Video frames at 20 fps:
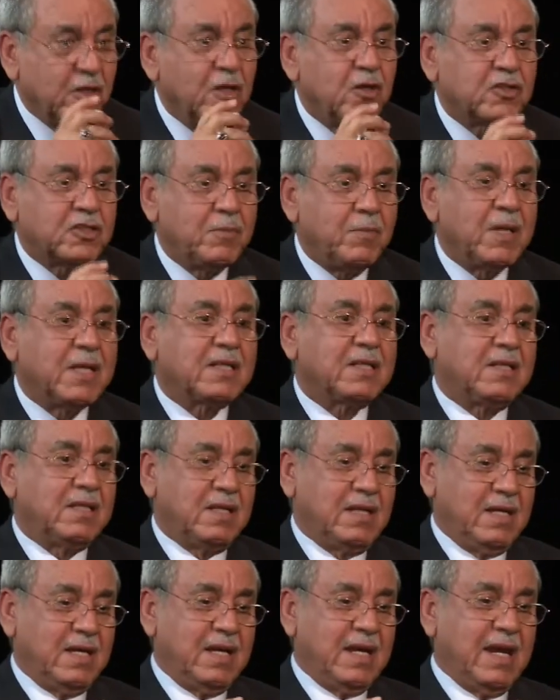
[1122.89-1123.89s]
do you
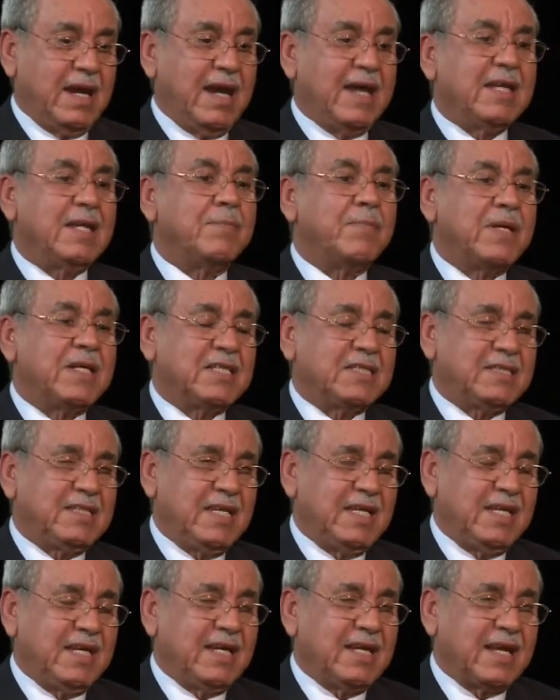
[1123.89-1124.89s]
expect any
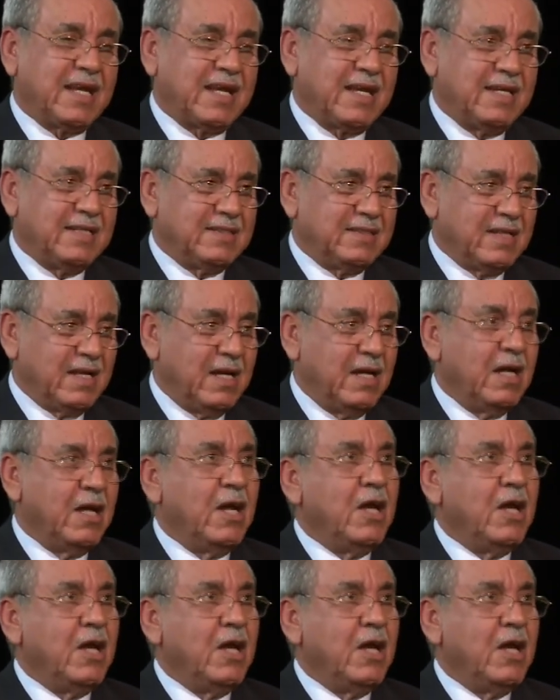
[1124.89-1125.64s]
Palestinian in Gaza